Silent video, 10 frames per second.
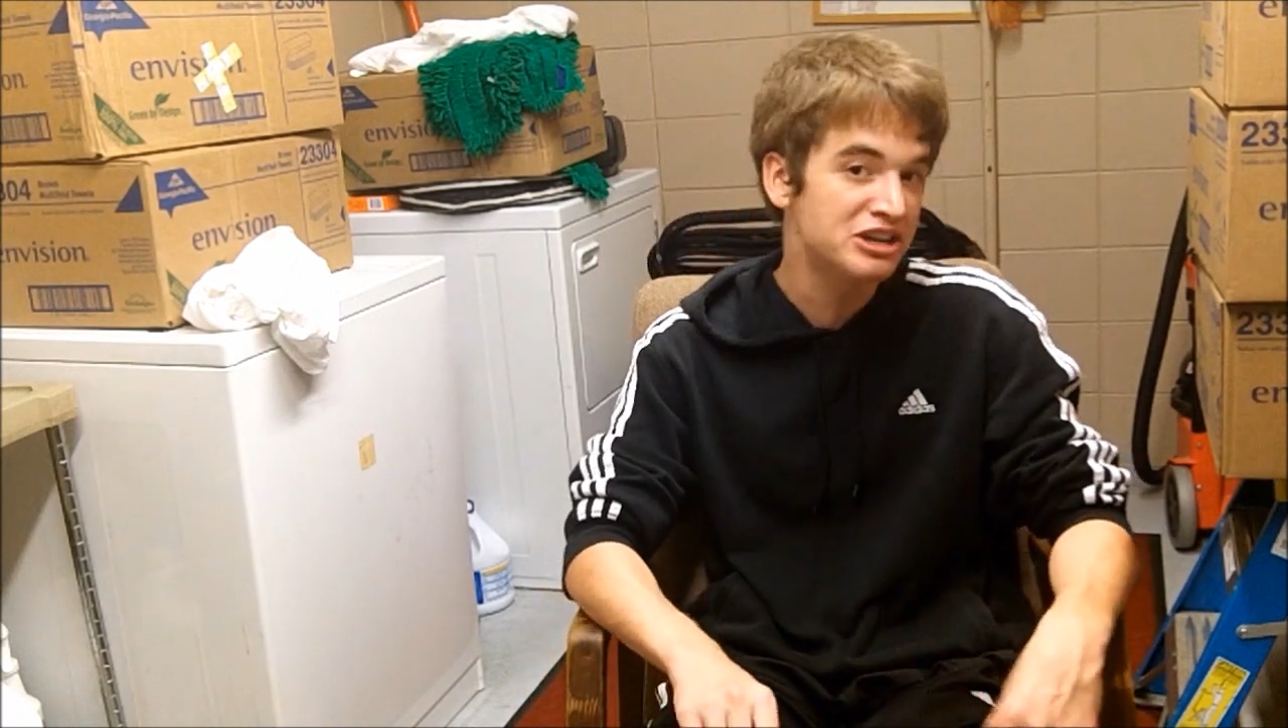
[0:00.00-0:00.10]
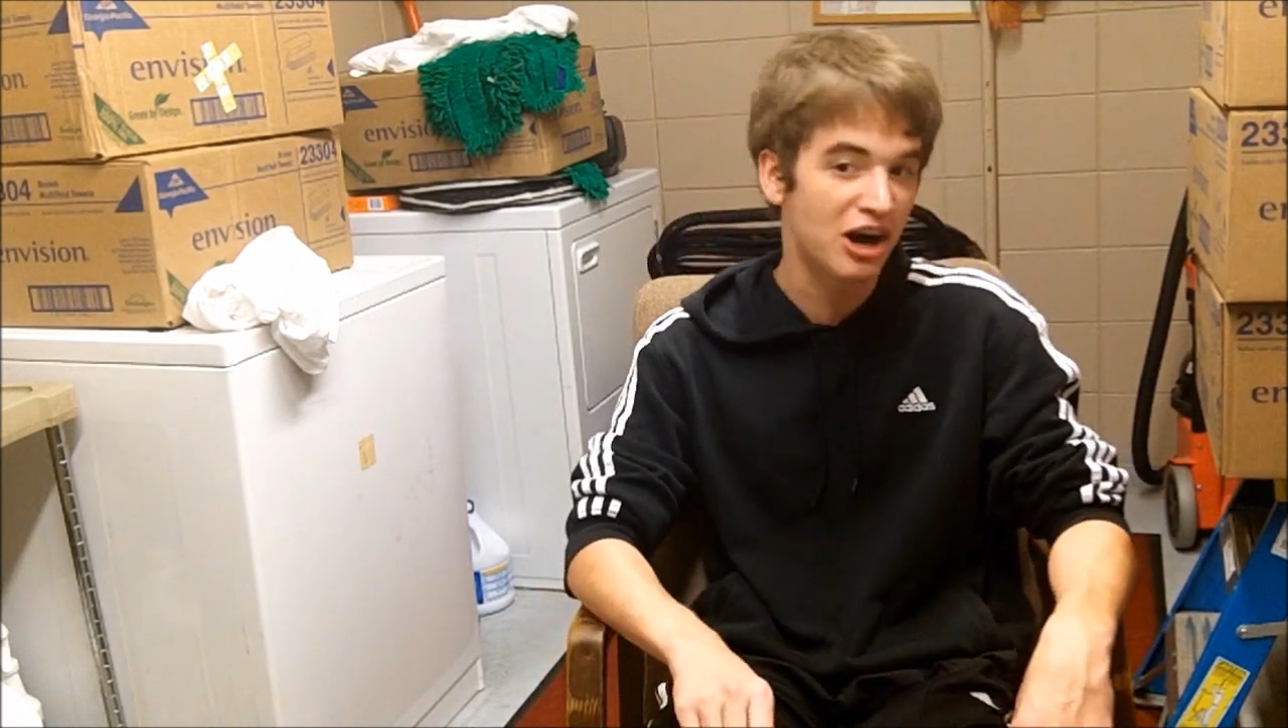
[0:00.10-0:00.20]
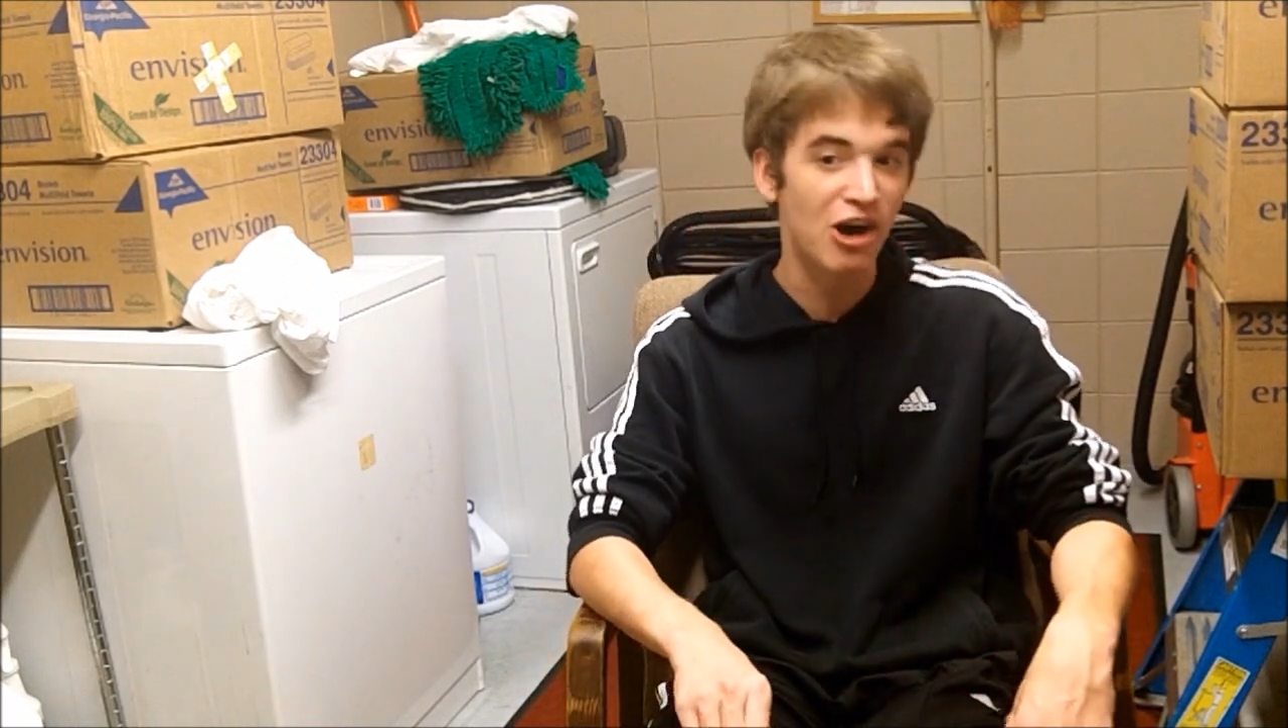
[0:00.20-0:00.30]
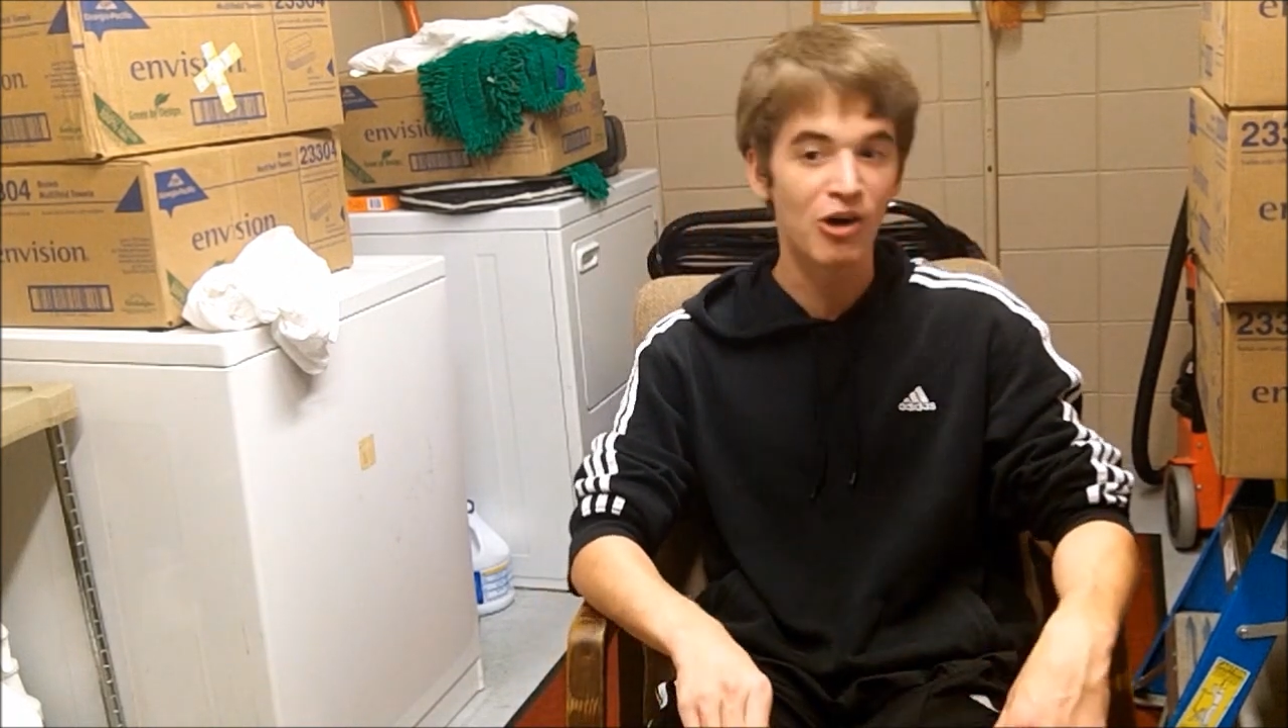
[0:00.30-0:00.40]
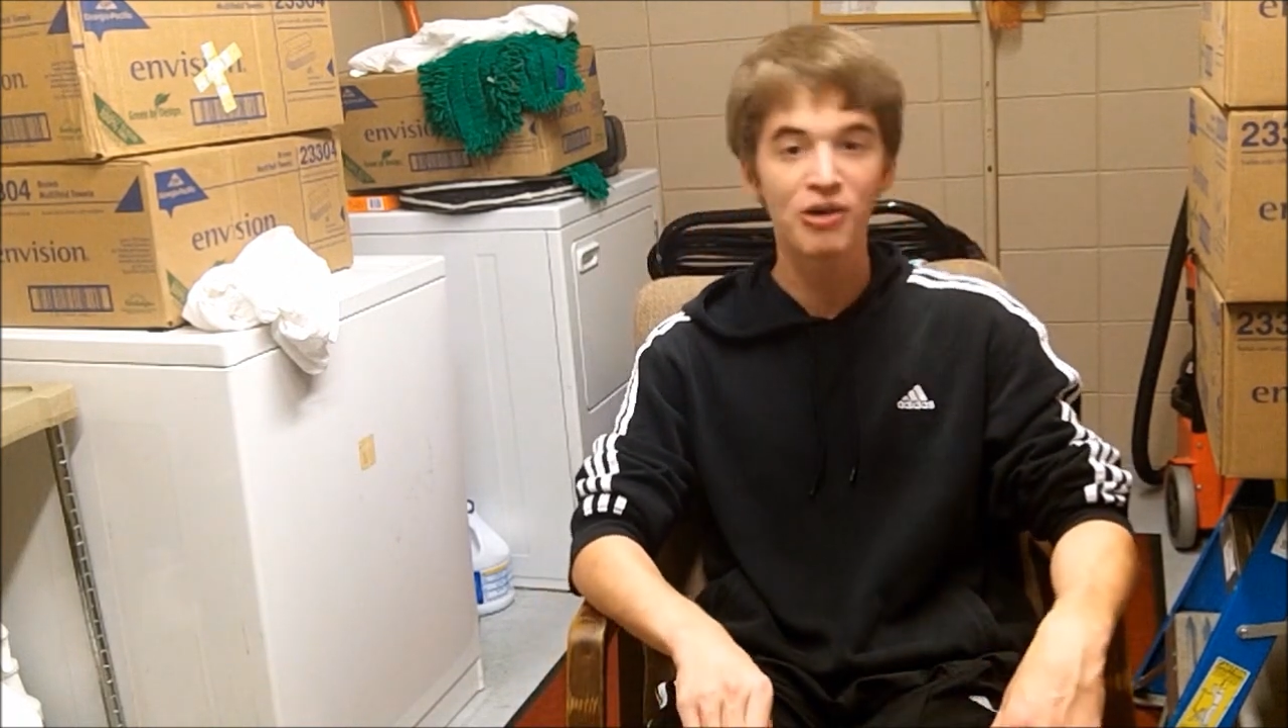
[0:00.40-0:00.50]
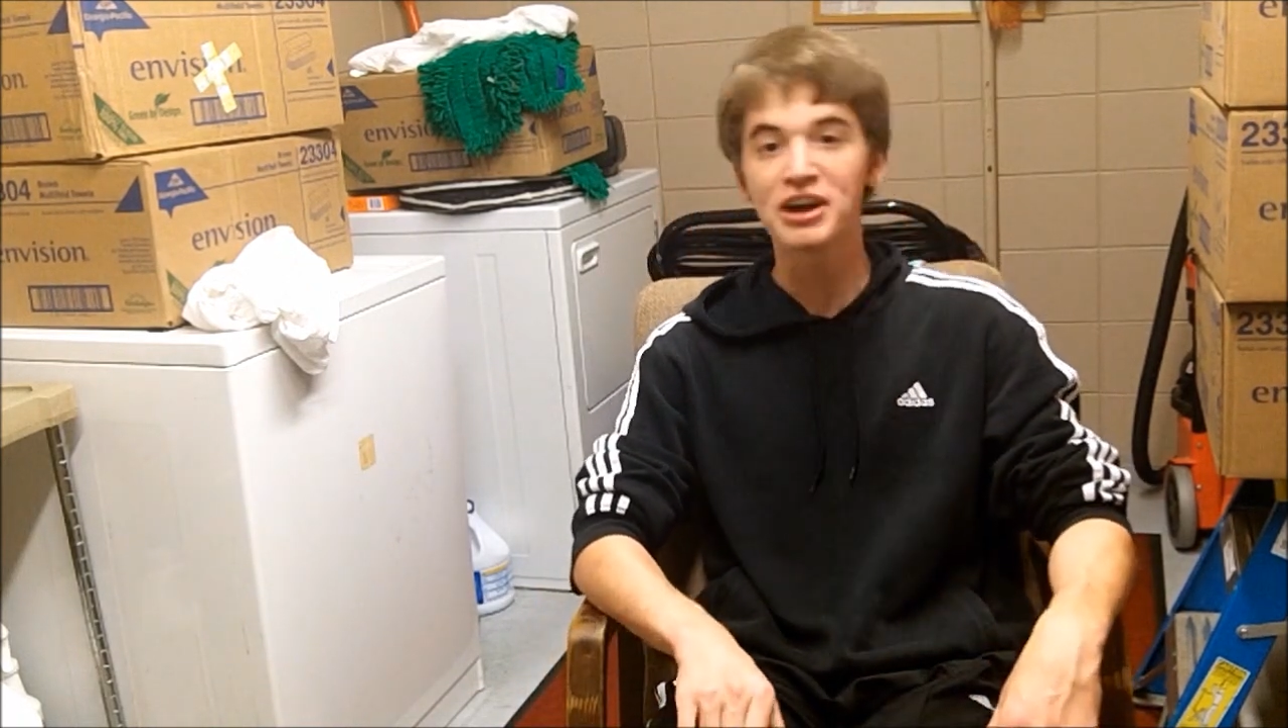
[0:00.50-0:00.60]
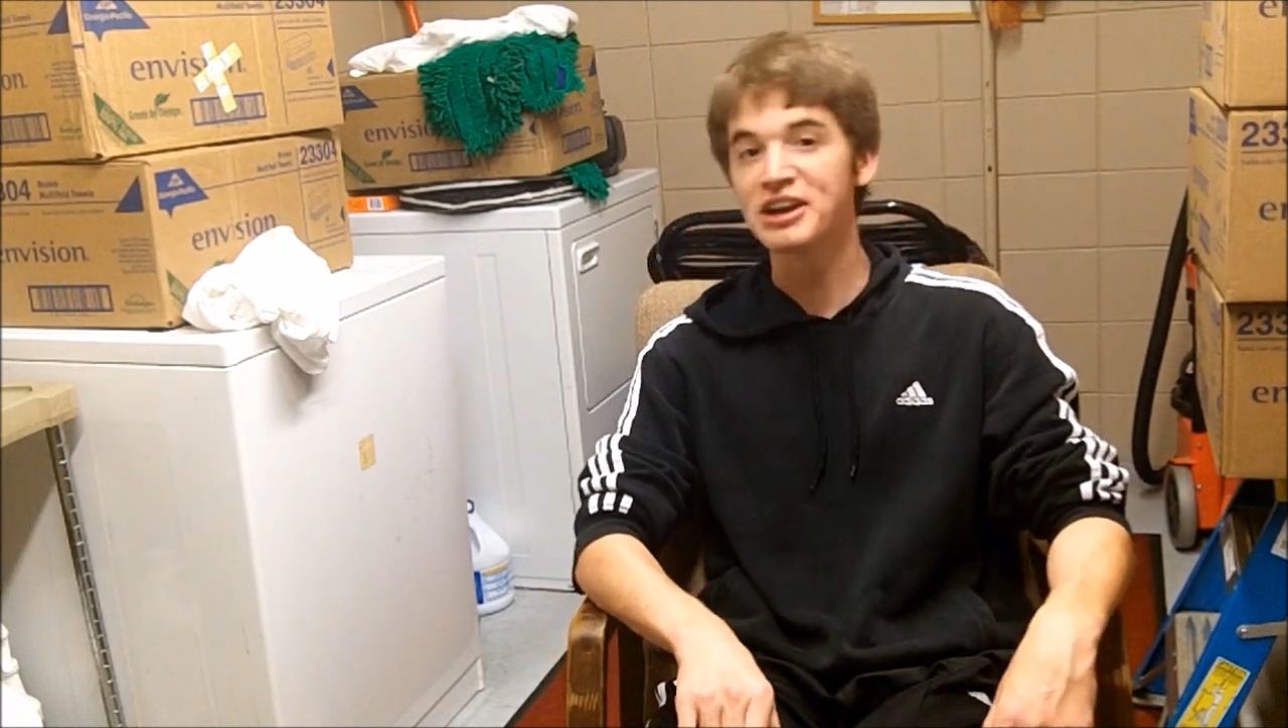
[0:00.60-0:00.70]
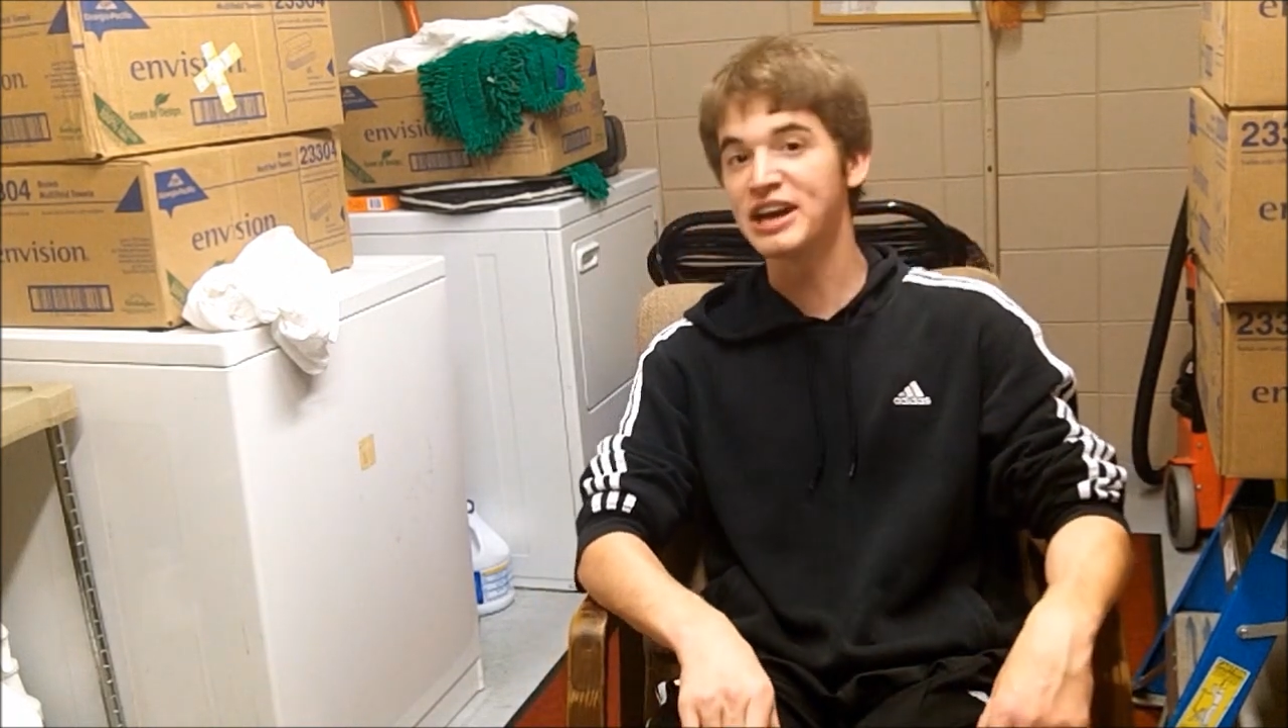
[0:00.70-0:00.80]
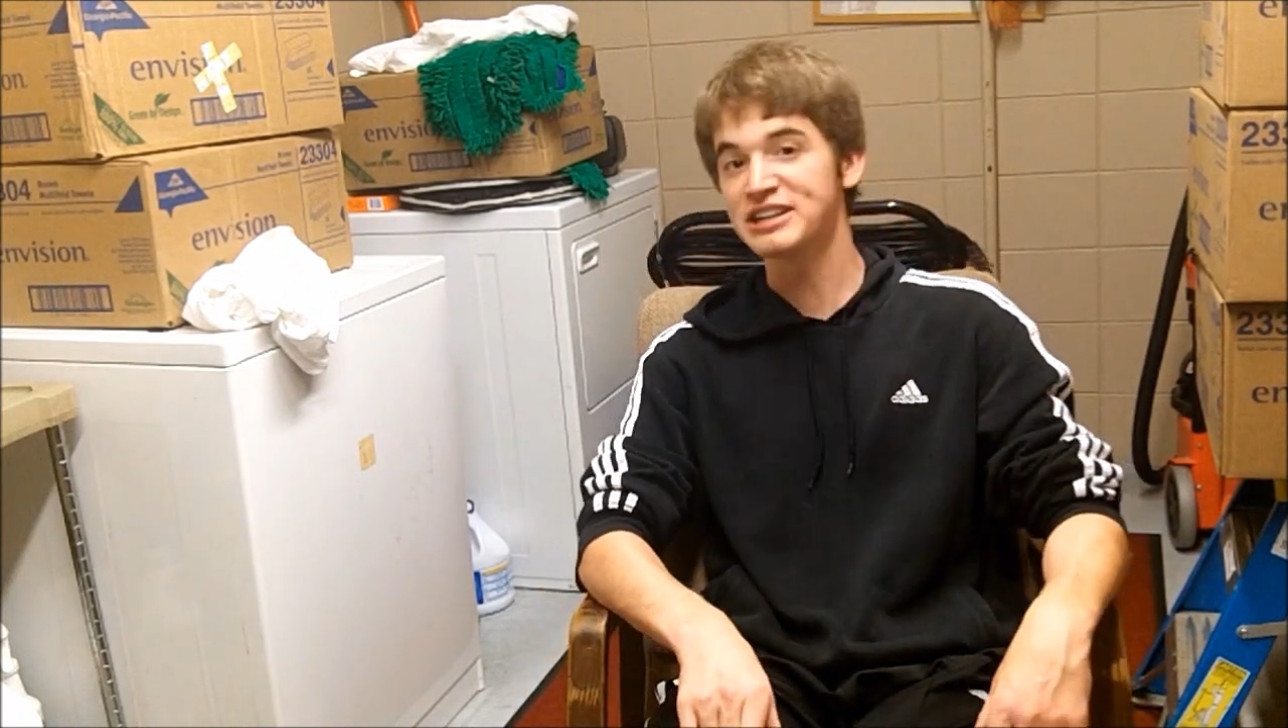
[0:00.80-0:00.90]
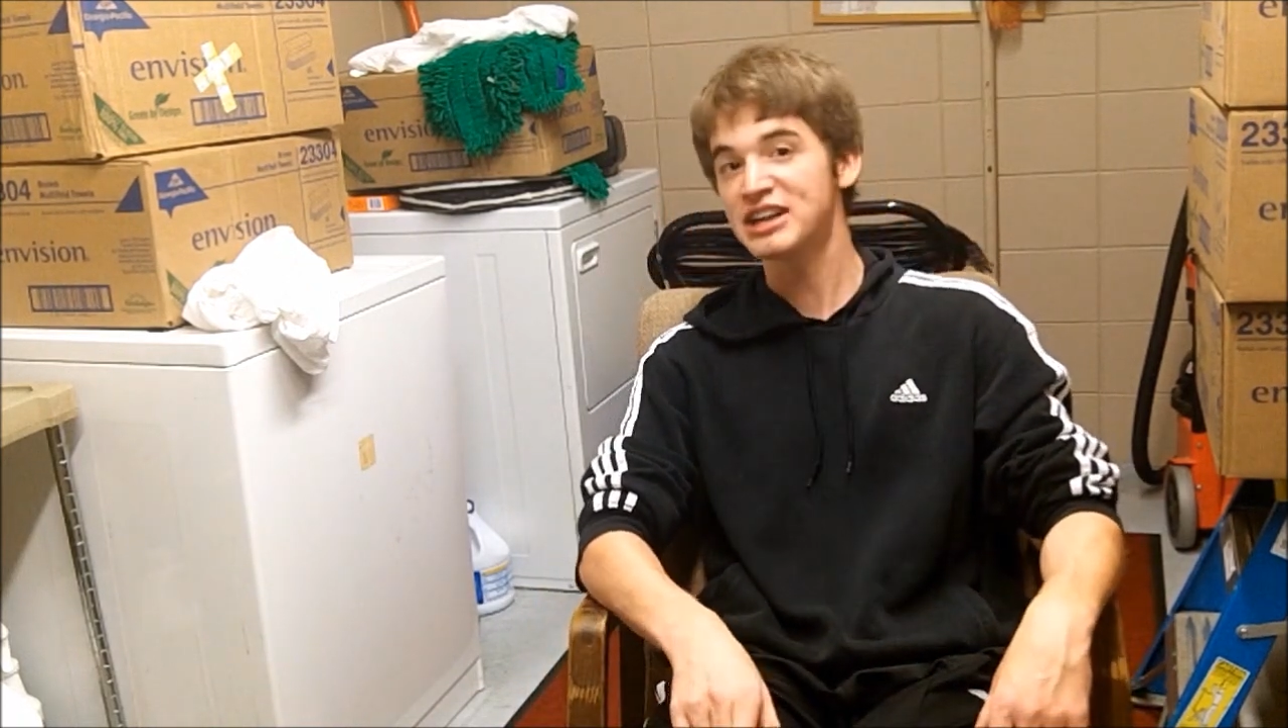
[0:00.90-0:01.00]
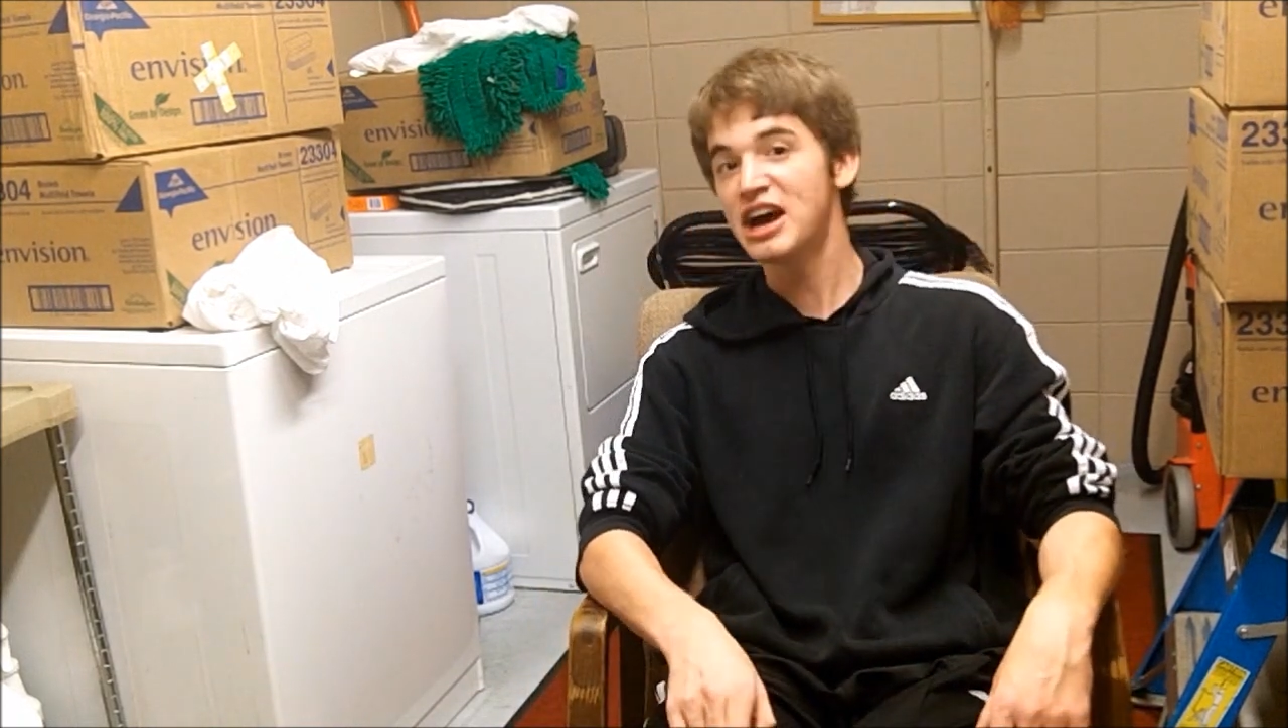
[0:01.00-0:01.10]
talk. And that's